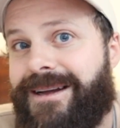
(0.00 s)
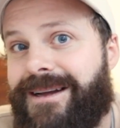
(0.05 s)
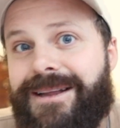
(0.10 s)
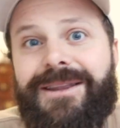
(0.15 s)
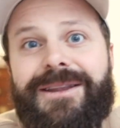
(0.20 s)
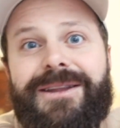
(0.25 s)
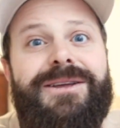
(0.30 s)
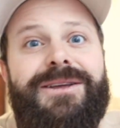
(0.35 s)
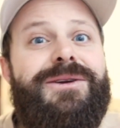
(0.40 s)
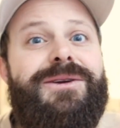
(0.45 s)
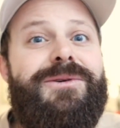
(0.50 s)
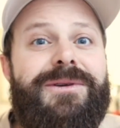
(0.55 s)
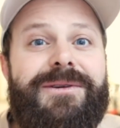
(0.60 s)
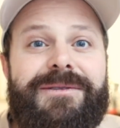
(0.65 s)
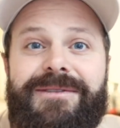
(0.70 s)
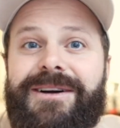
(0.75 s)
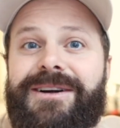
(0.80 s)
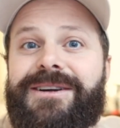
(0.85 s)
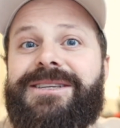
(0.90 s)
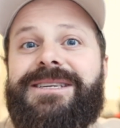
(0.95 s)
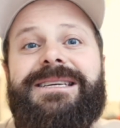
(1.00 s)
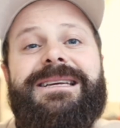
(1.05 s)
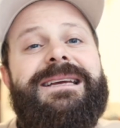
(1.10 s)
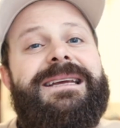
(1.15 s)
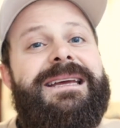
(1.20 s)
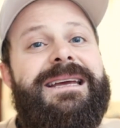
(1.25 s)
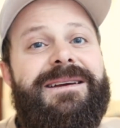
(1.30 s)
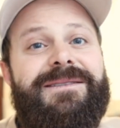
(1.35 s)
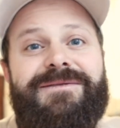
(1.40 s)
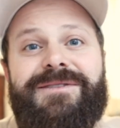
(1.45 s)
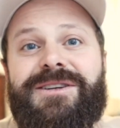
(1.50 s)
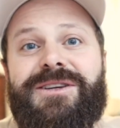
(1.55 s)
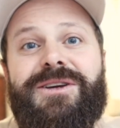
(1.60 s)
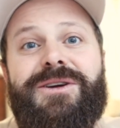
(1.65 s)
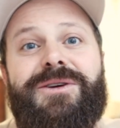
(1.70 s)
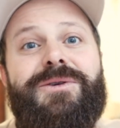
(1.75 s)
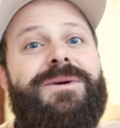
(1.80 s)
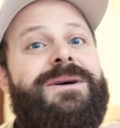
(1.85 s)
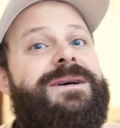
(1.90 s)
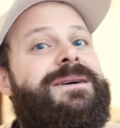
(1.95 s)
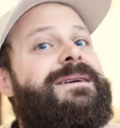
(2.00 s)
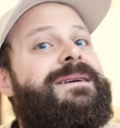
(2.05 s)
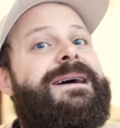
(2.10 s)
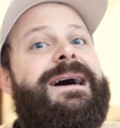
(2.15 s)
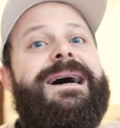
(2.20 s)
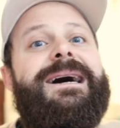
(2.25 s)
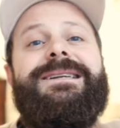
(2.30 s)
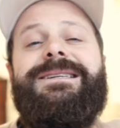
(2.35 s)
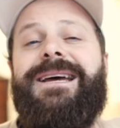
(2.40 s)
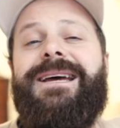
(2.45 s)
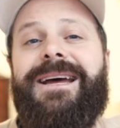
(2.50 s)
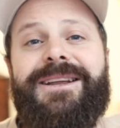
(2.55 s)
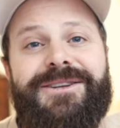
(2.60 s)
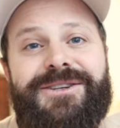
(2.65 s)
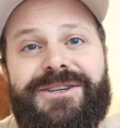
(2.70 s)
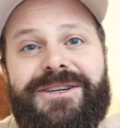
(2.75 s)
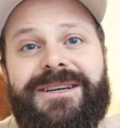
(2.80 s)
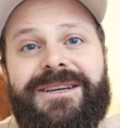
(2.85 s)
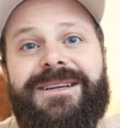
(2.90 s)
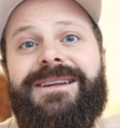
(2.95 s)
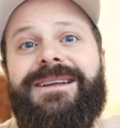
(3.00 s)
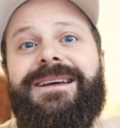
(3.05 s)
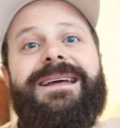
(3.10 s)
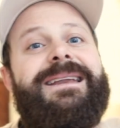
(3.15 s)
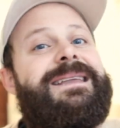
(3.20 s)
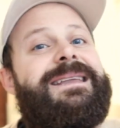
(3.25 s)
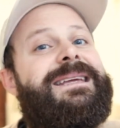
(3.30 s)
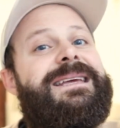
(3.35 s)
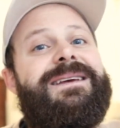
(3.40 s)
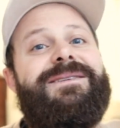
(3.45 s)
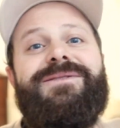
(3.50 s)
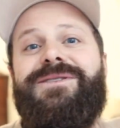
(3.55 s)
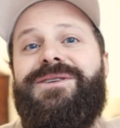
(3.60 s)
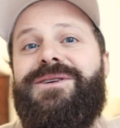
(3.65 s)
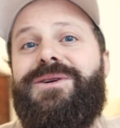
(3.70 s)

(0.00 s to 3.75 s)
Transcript: the universe gives you attention. It gives